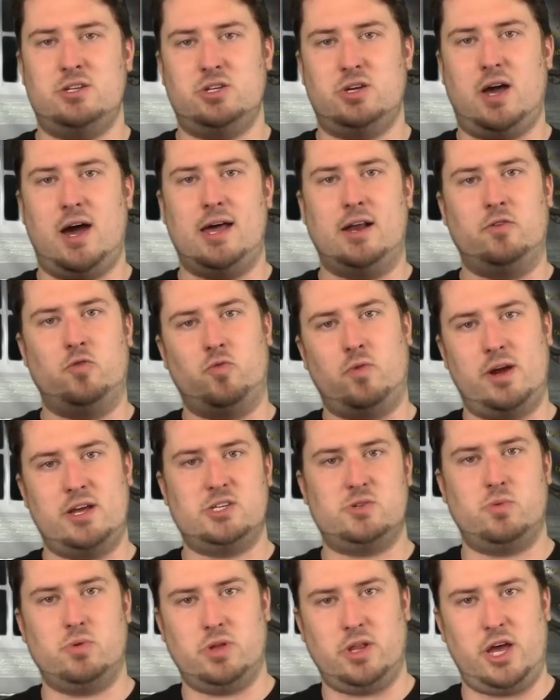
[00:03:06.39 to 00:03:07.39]
into kind of
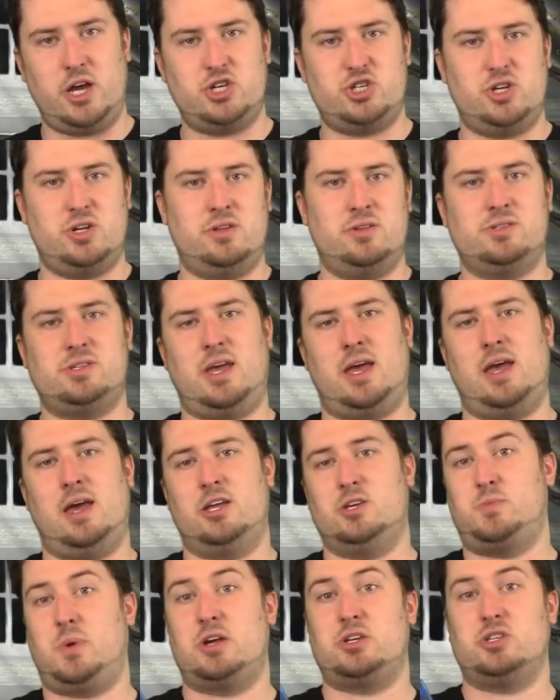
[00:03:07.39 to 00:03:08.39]
race relations and
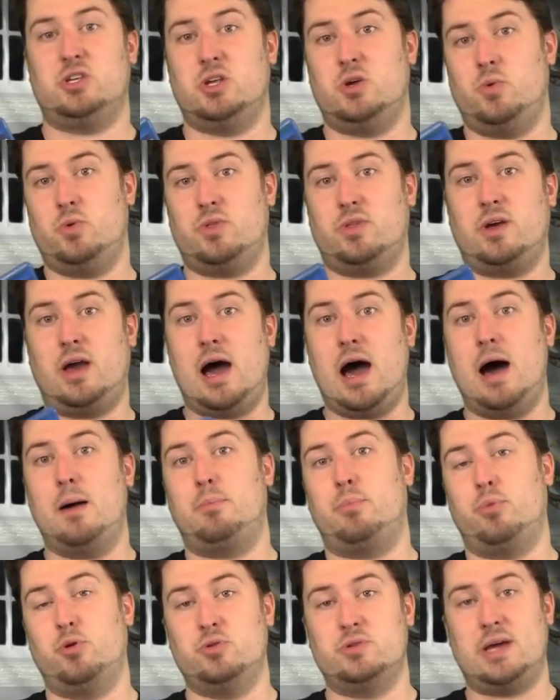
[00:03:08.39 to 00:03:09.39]
especially with
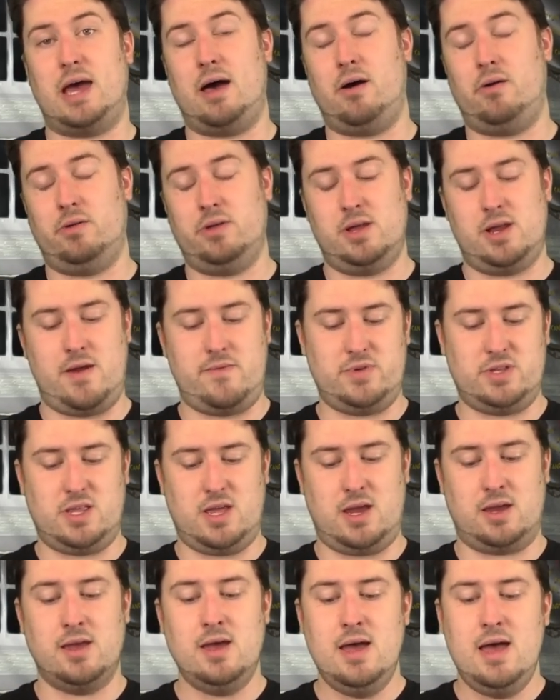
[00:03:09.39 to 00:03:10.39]
cop brutality and
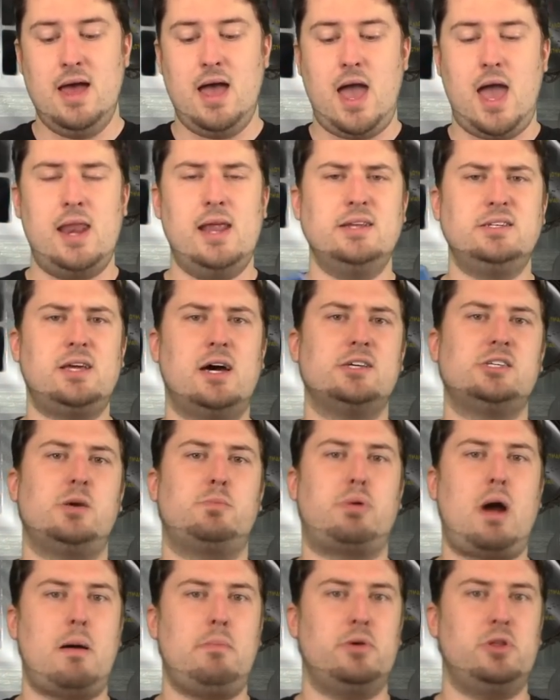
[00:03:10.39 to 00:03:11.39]
everything. And it does it
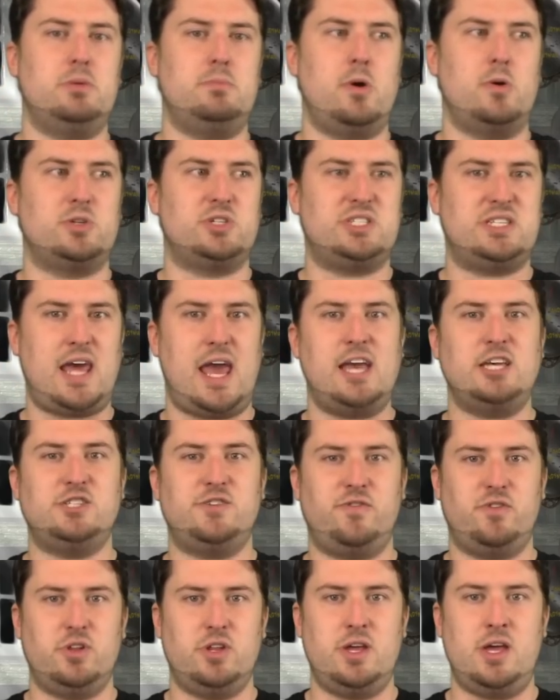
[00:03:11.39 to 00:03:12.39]
probably the most
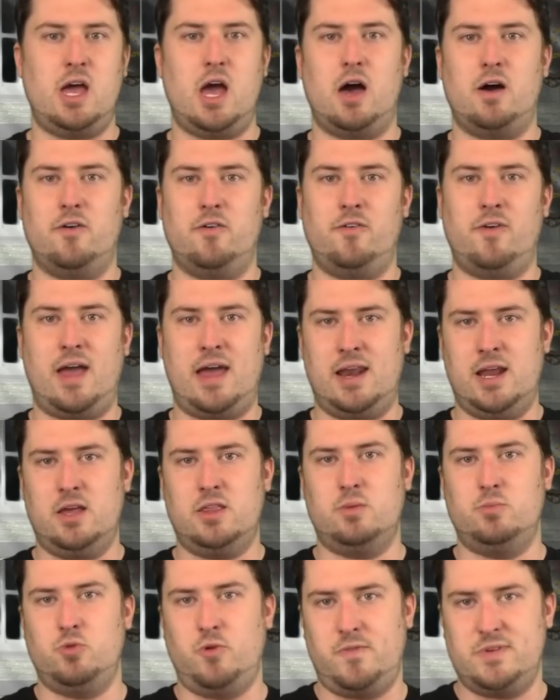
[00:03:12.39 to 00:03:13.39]
tastefully of any of
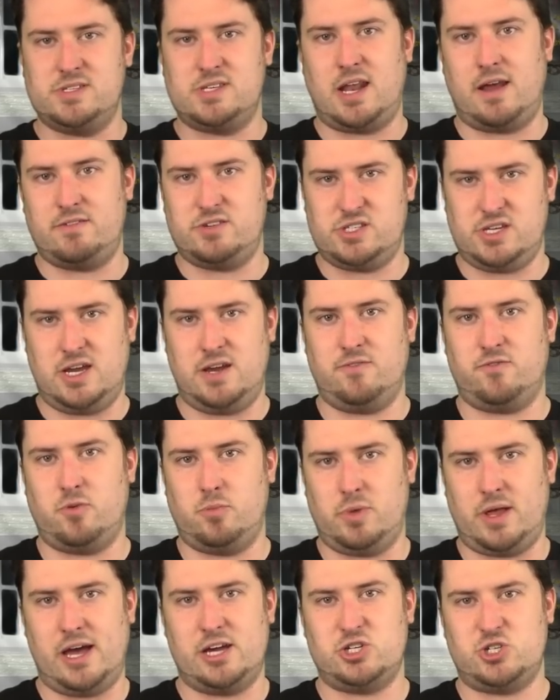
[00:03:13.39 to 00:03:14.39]
the movies that I've seen
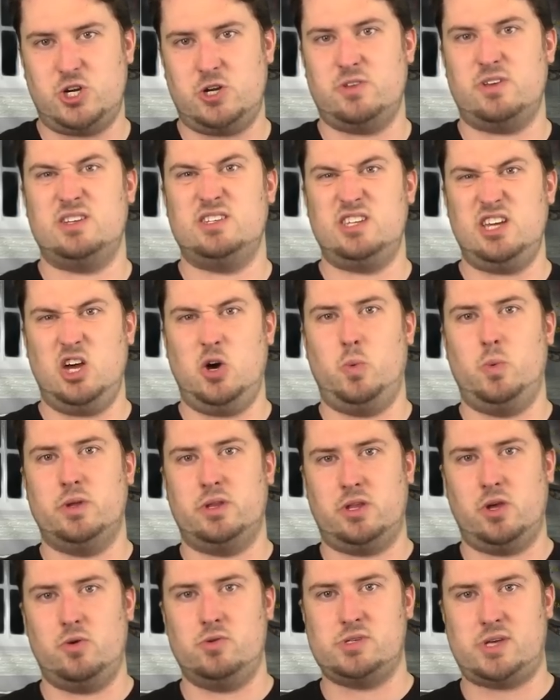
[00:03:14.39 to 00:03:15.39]
from last year that deal
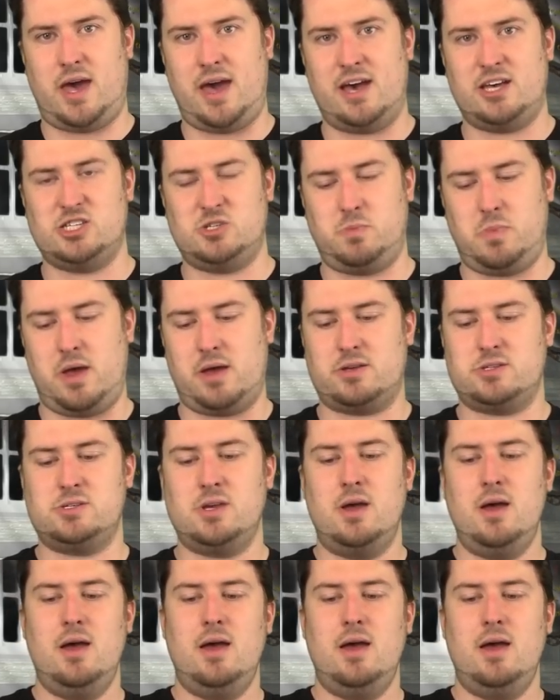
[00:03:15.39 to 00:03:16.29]
with those aspects.